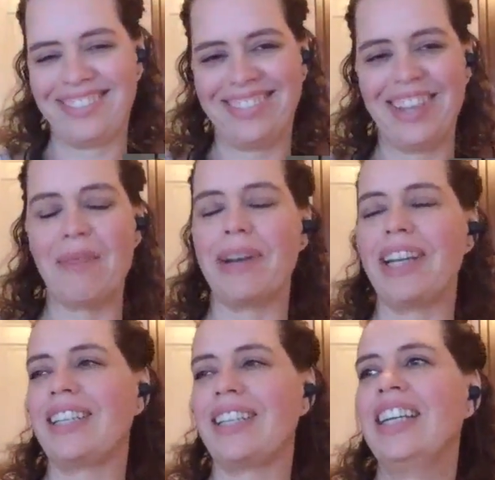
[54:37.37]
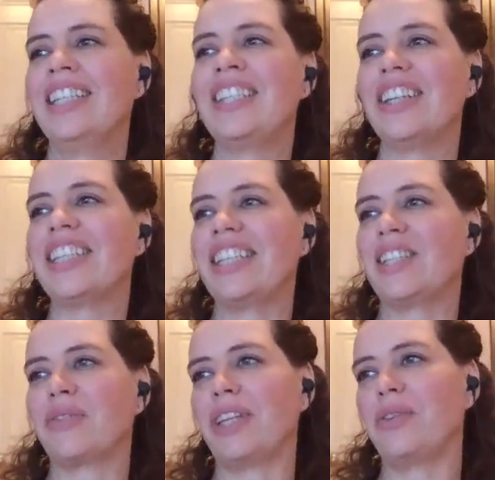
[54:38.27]
No, but it's
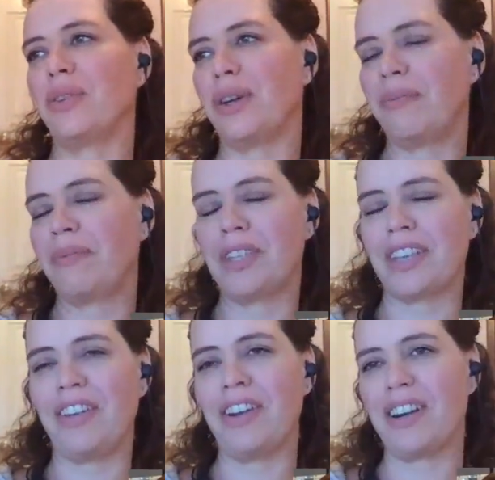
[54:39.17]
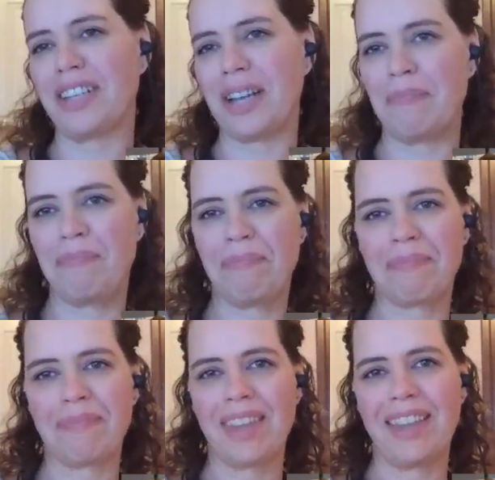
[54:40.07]
really cool though. I'm just giving you a hard time.
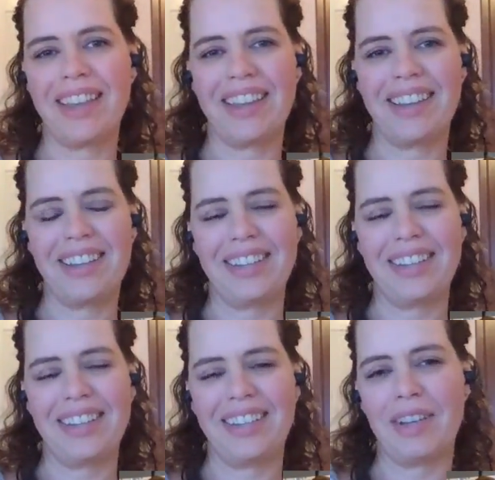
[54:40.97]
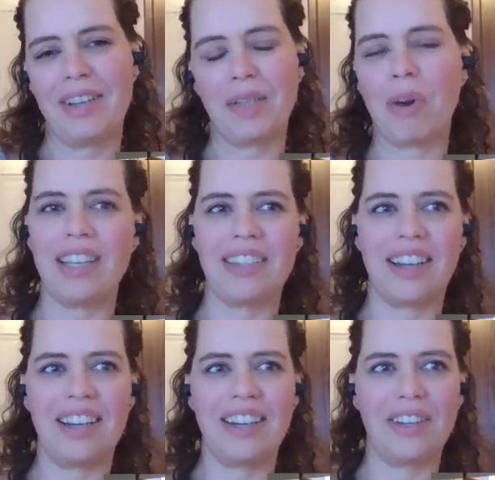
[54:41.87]
because
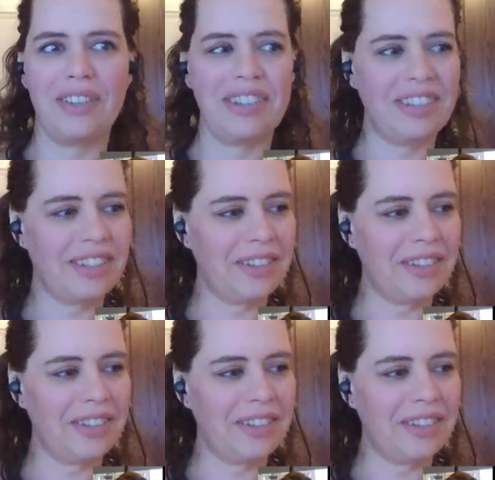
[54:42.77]
Brocky's not here to do it.